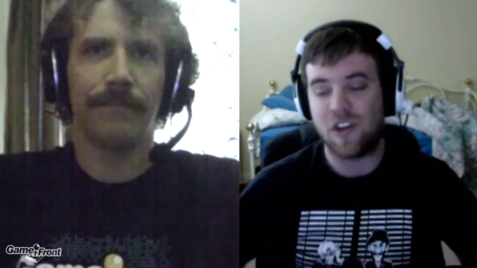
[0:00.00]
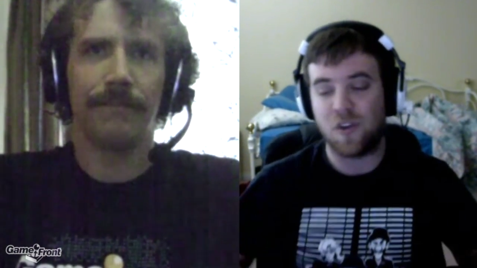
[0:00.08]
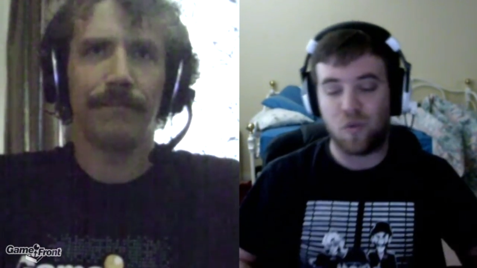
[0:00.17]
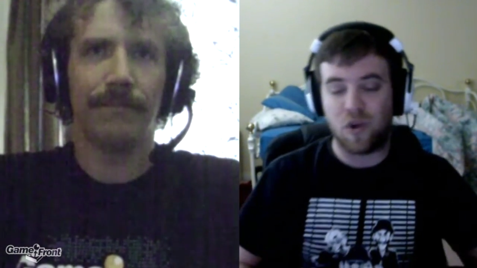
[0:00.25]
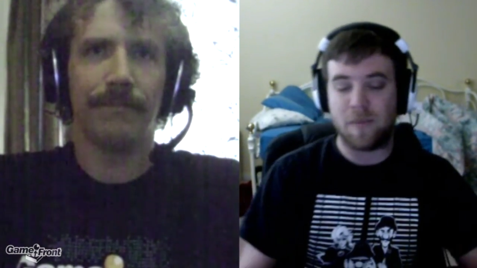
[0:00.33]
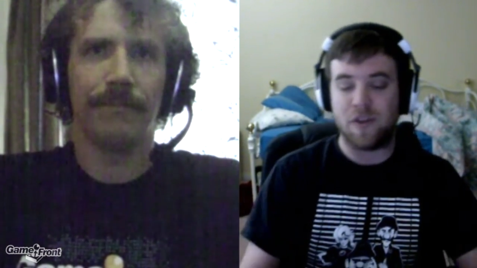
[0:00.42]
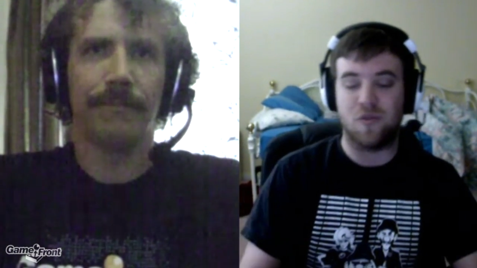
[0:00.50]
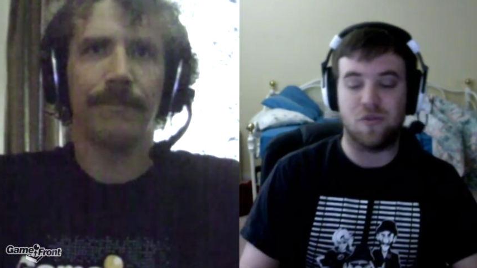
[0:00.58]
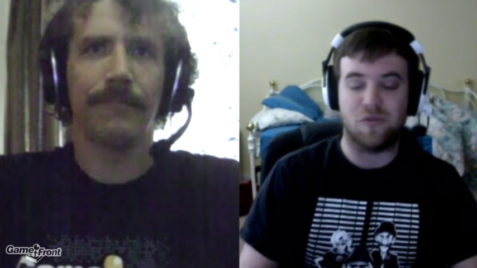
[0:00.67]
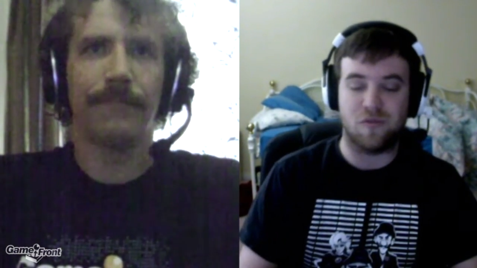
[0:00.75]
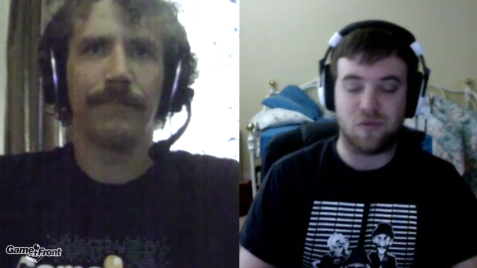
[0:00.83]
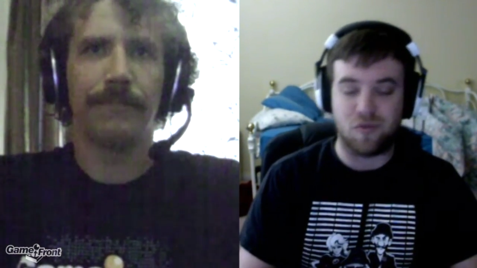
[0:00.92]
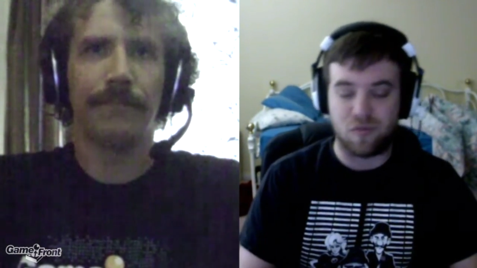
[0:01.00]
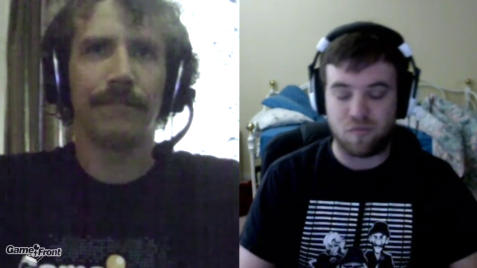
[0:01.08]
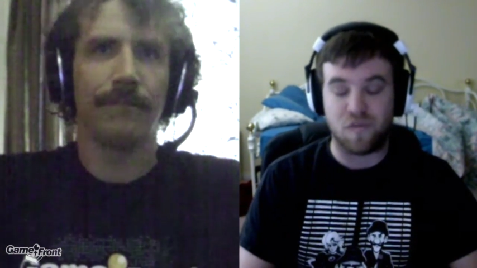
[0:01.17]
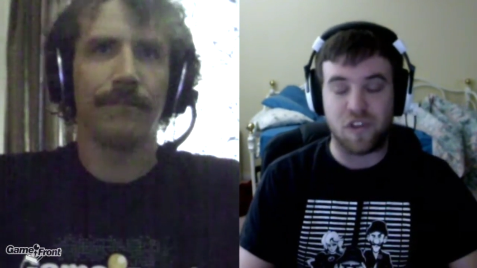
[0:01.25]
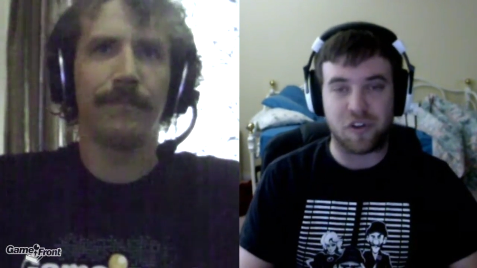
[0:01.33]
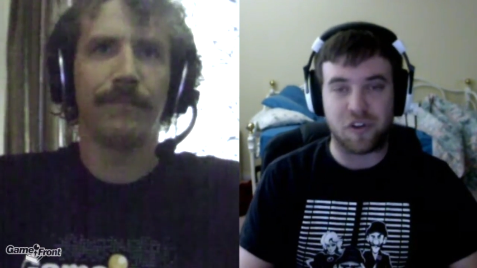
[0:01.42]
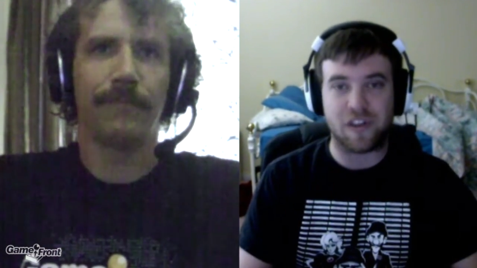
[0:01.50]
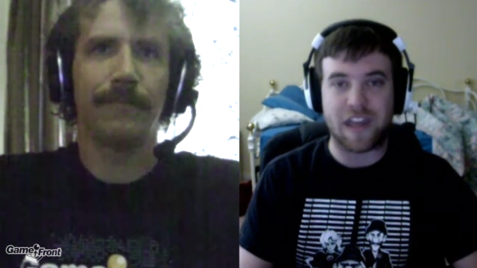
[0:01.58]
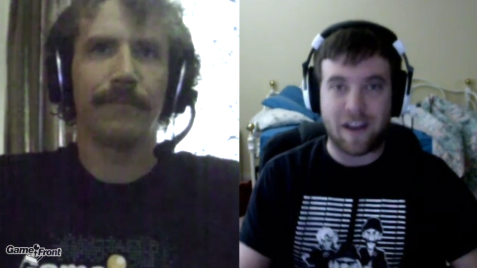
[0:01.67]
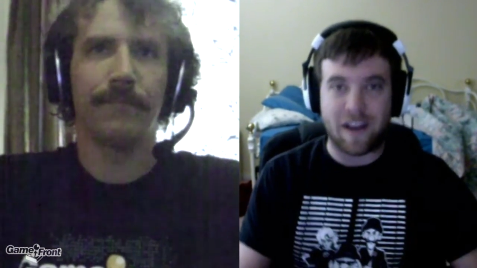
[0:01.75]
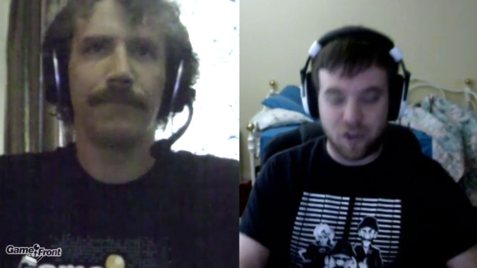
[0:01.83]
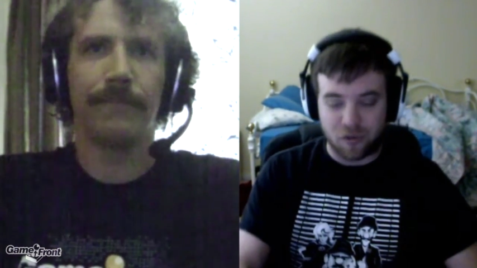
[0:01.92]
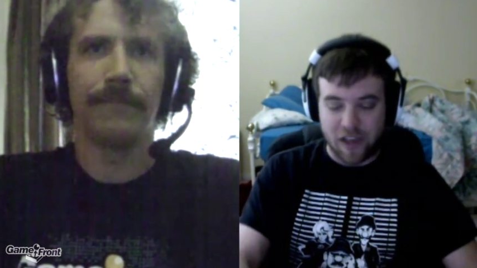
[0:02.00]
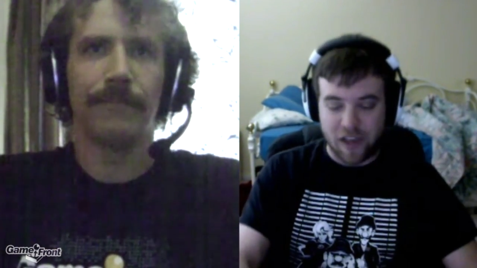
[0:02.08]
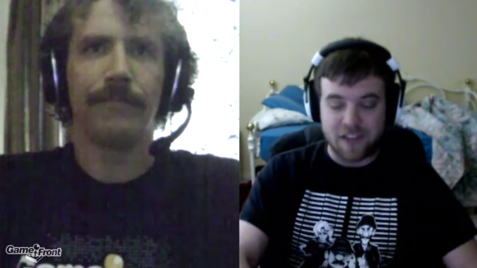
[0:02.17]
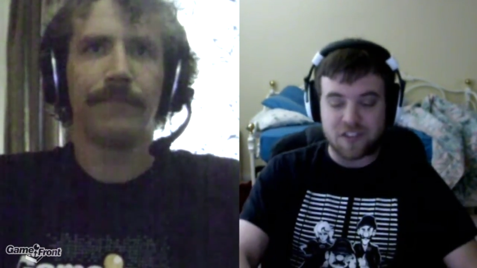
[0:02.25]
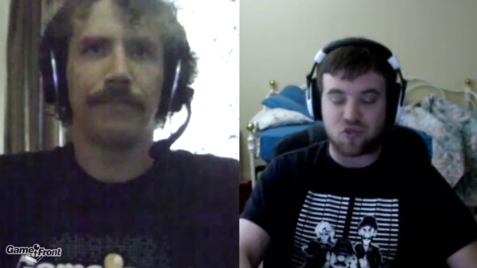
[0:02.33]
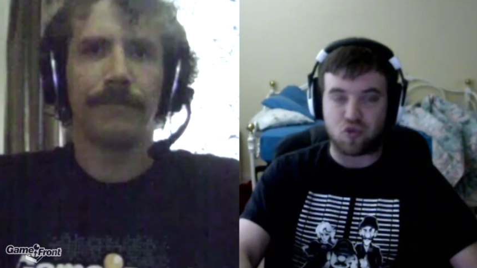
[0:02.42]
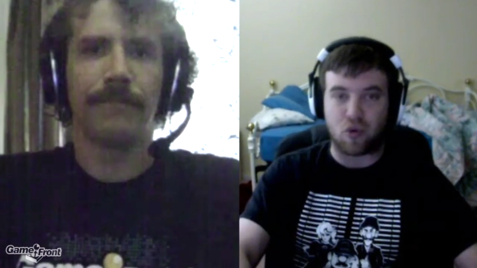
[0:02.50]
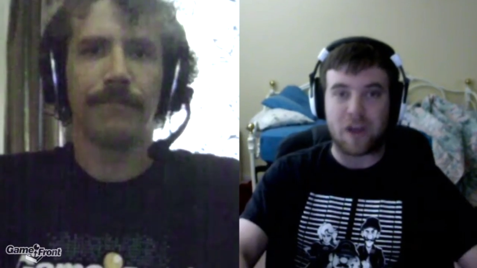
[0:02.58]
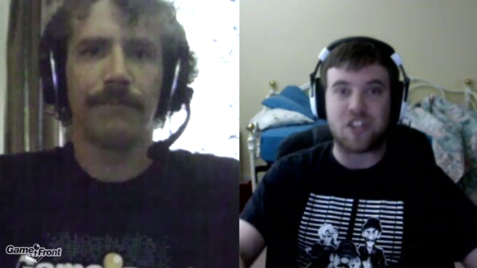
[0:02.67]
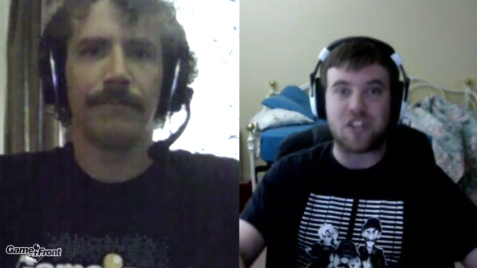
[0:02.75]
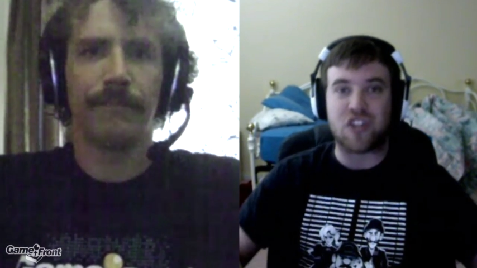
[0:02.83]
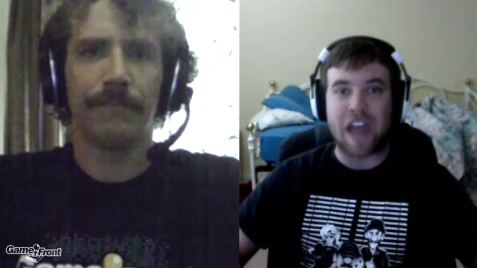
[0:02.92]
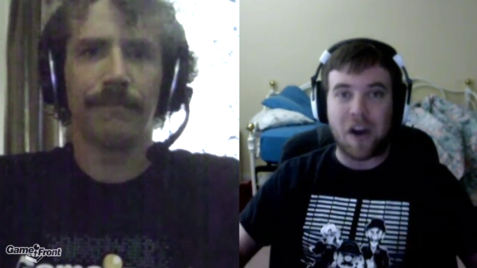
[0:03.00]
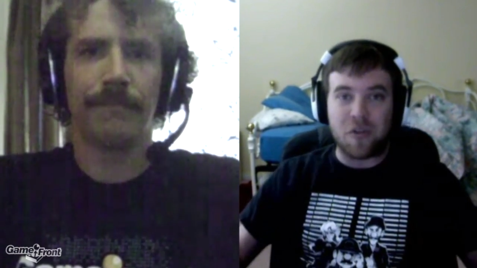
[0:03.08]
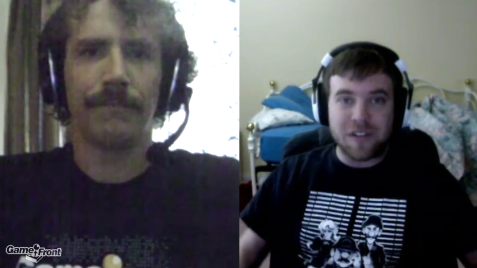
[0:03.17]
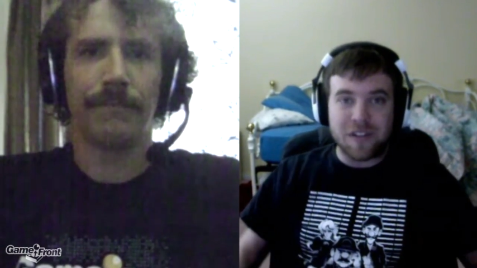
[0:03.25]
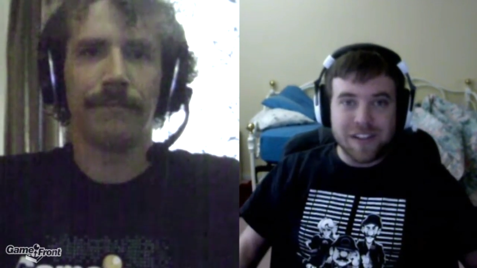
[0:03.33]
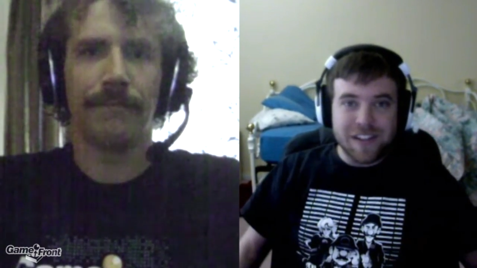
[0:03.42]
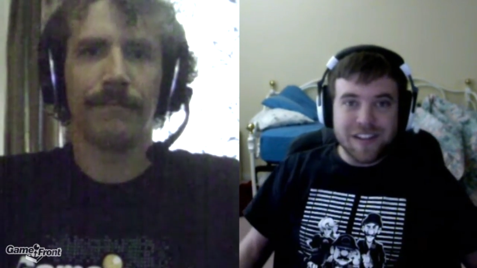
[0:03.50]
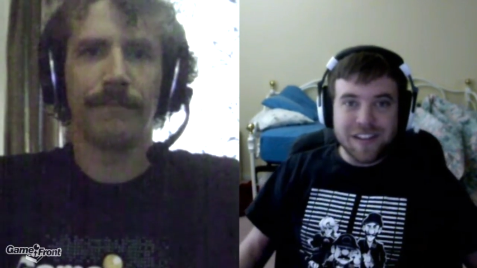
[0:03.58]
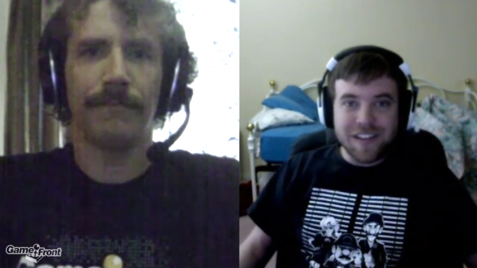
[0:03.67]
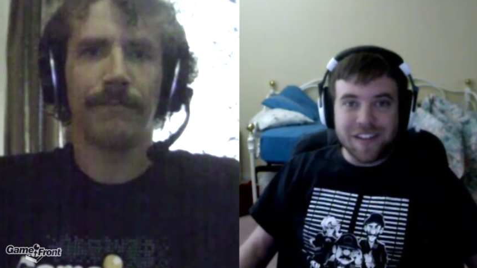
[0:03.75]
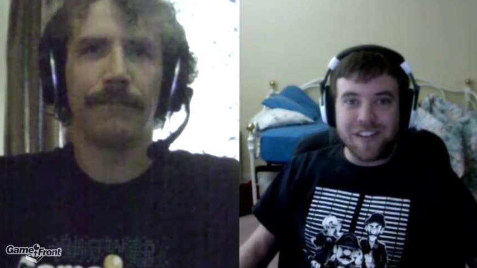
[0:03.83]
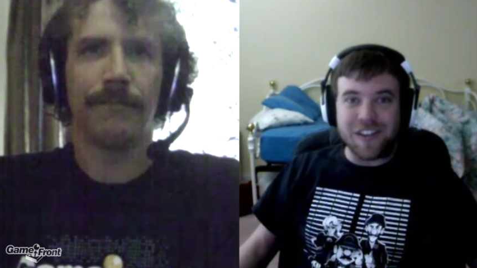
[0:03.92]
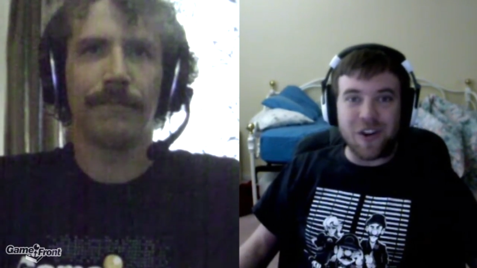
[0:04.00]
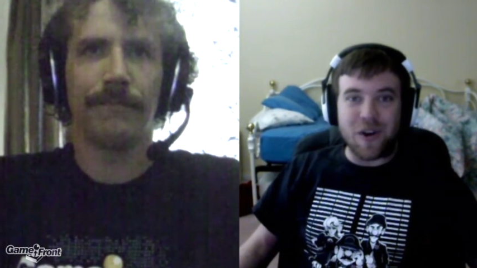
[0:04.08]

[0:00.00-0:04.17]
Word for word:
Speaker 1: women who literally have their legs stretched out, you